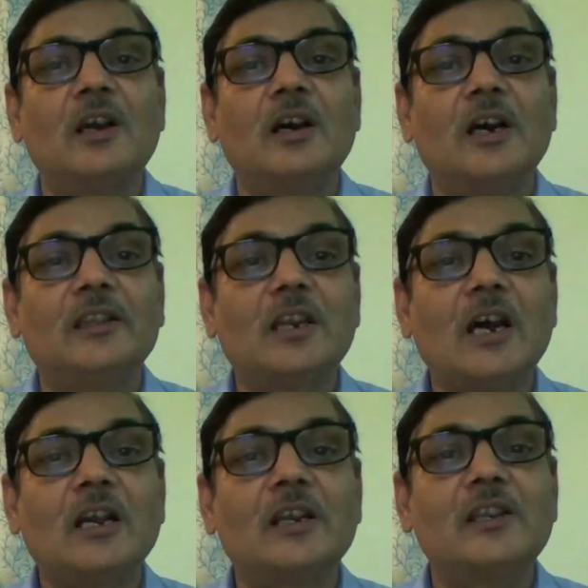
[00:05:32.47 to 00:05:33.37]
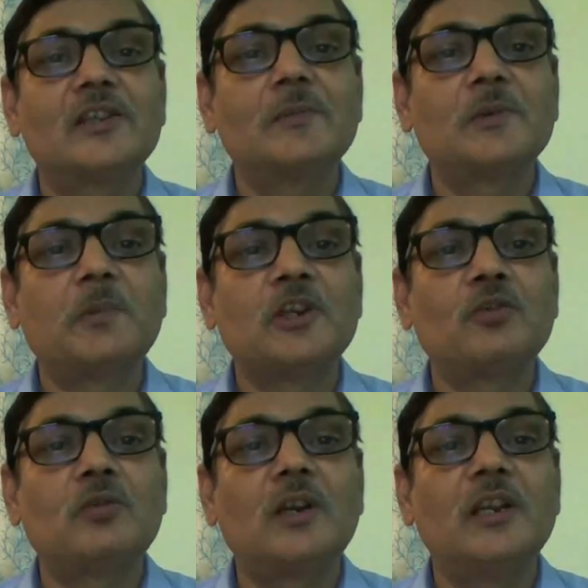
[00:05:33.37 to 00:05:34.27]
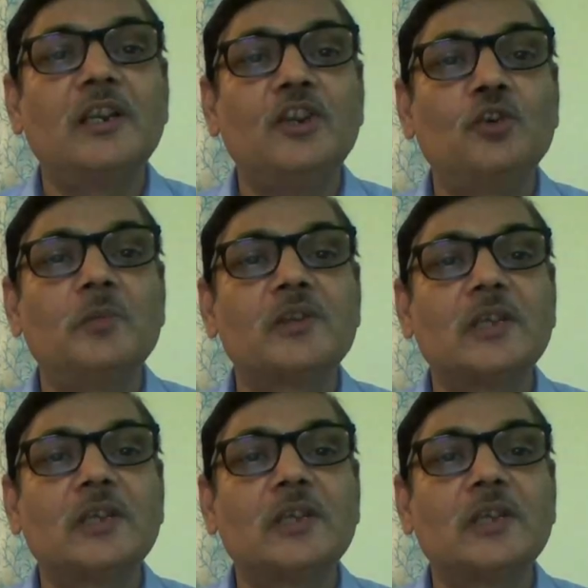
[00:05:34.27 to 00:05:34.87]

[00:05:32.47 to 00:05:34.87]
other organisms, particularly in humans.